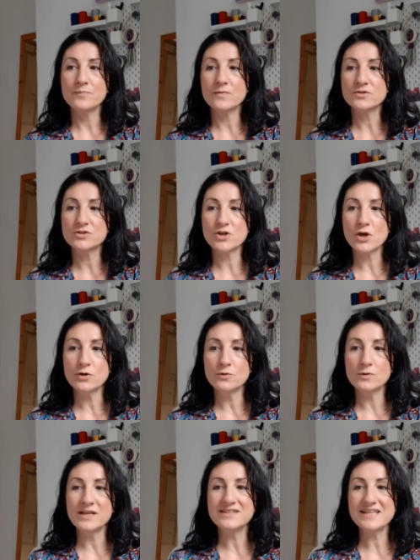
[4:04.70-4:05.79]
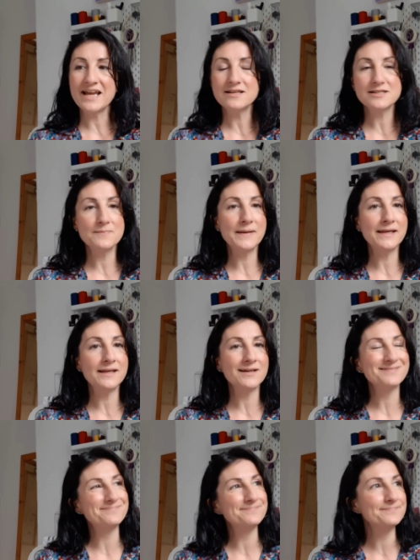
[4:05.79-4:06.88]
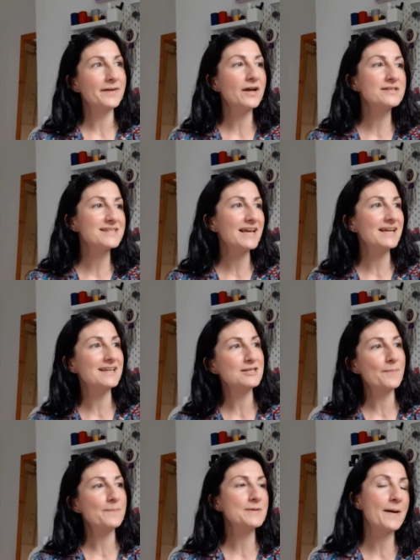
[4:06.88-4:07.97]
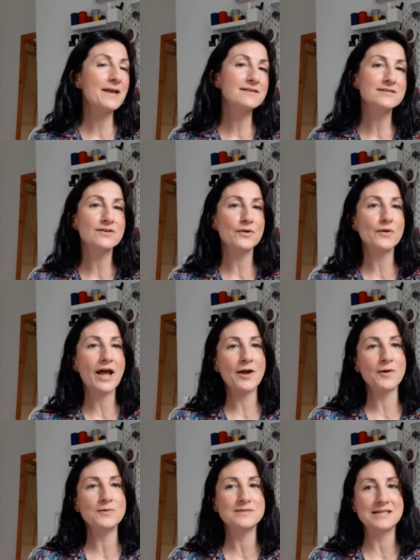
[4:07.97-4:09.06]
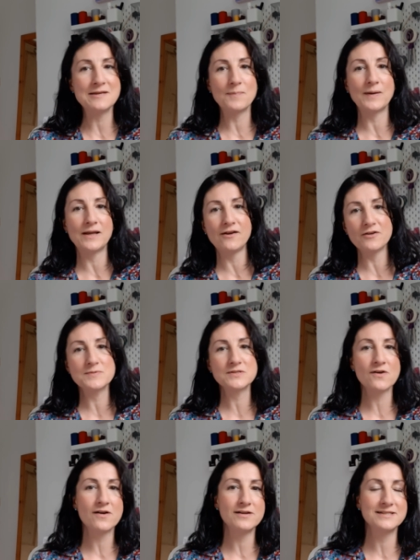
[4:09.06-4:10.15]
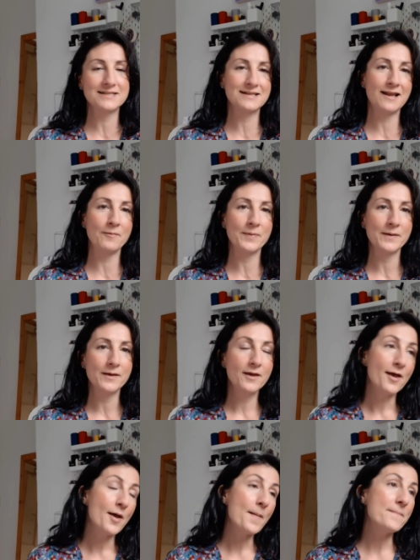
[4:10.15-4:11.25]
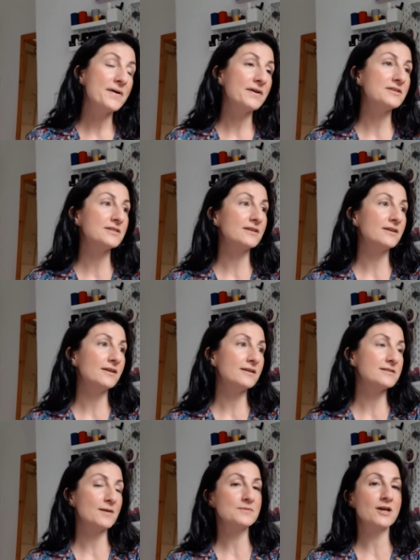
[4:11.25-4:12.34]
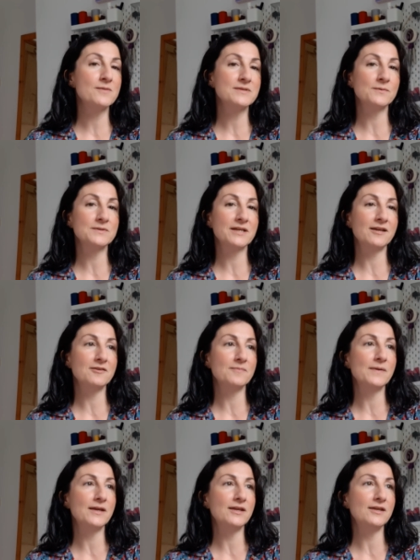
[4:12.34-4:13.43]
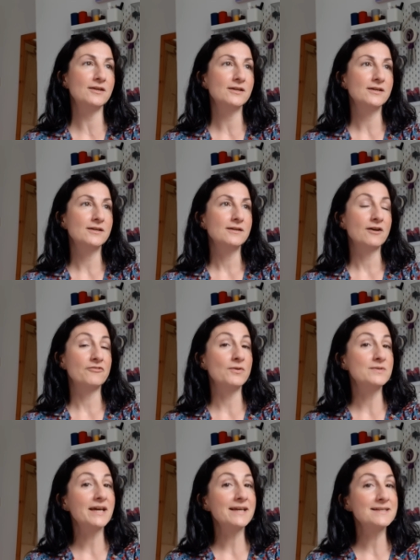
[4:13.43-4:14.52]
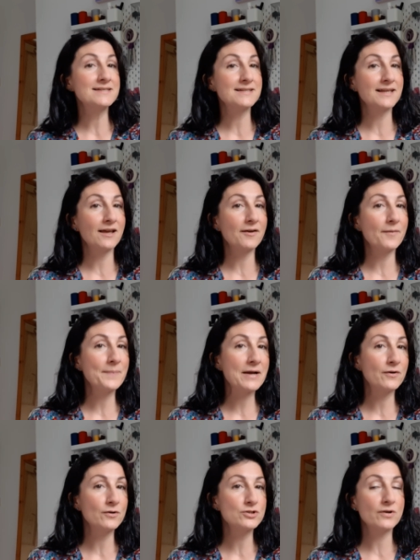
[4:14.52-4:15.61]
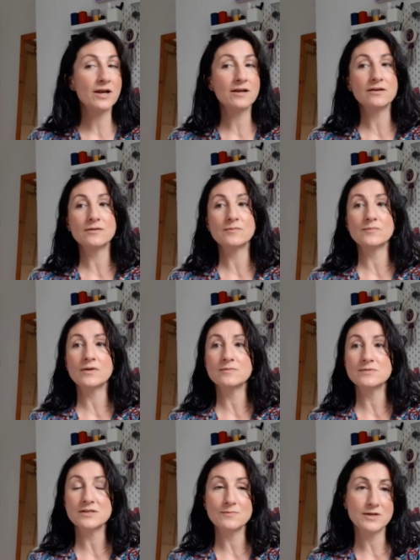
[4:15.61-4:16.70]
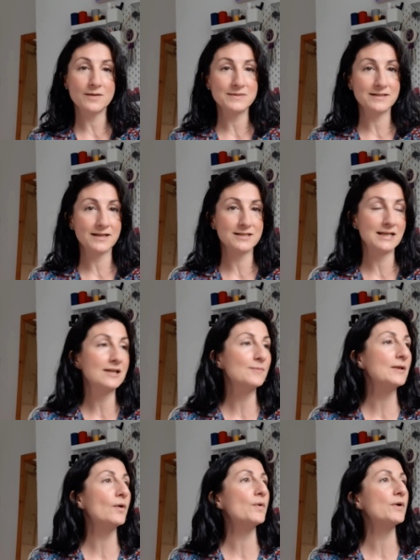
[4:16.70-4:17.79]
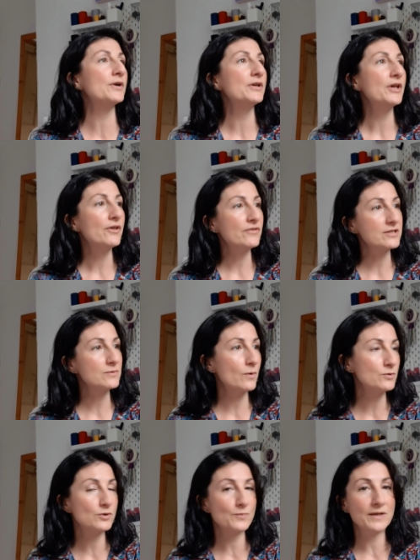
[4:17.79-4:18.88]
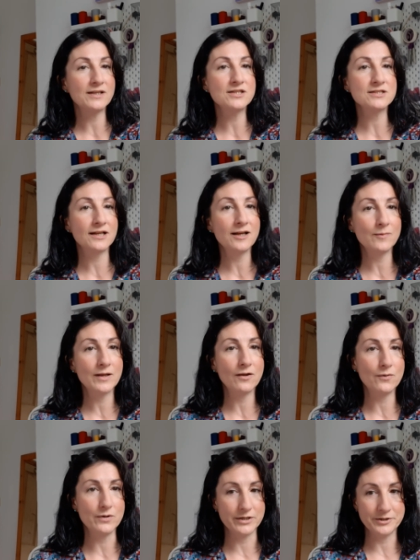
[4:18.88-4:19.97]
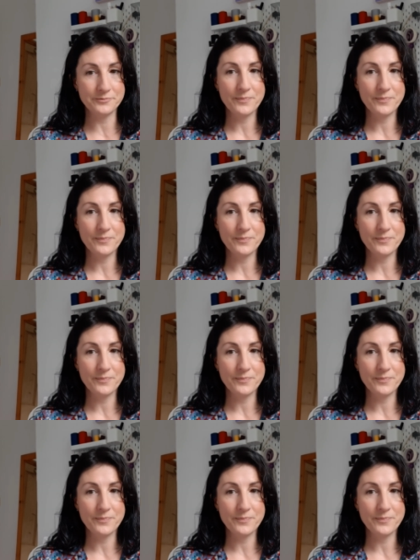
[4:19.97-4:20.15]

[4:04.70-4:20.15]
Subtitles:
So it takes me, I'd say it depends on how deeply I'm starting to slip, but sometimes it will take me a few days to get back on track, and sometimes it takes a little bit longer. This one took me just a little bit longer